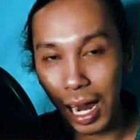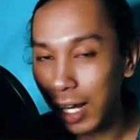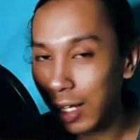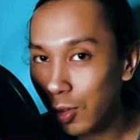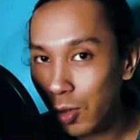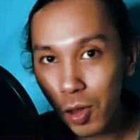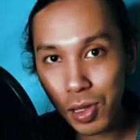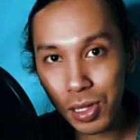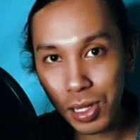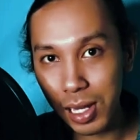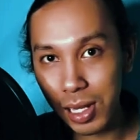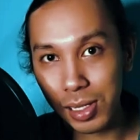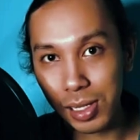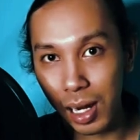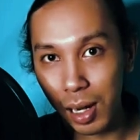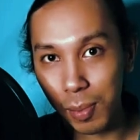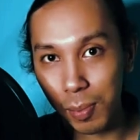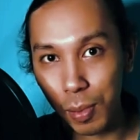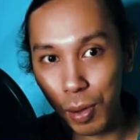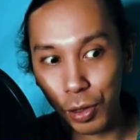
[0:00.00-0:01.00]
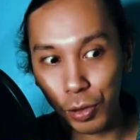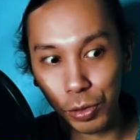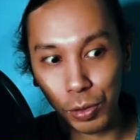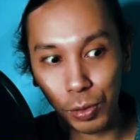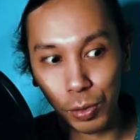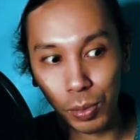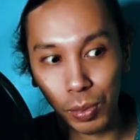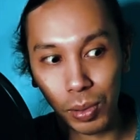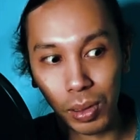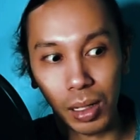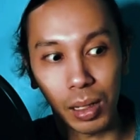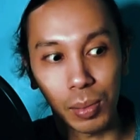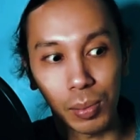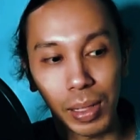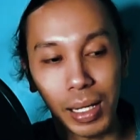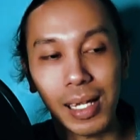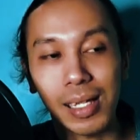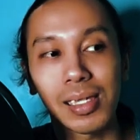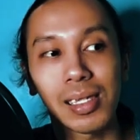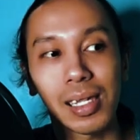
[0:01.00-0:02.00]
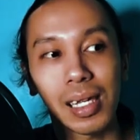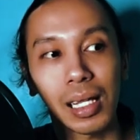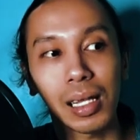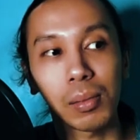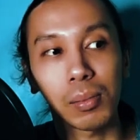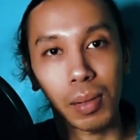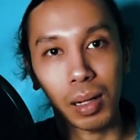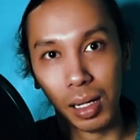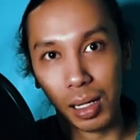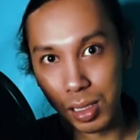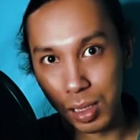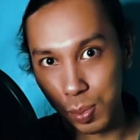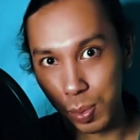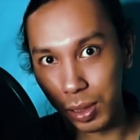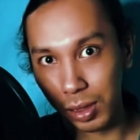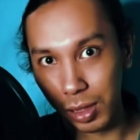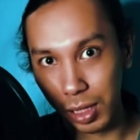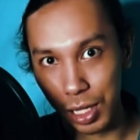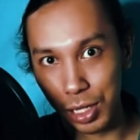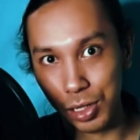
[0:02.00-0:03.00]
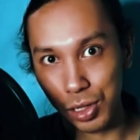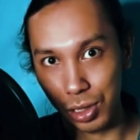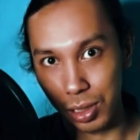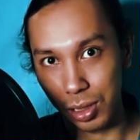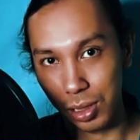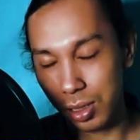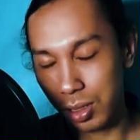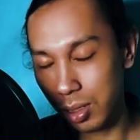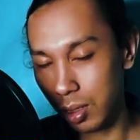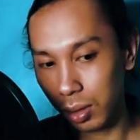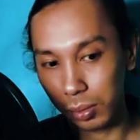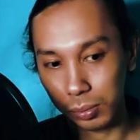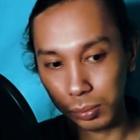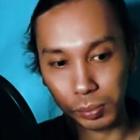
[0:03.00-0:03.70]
I Told Sunset About You exceed my expectations,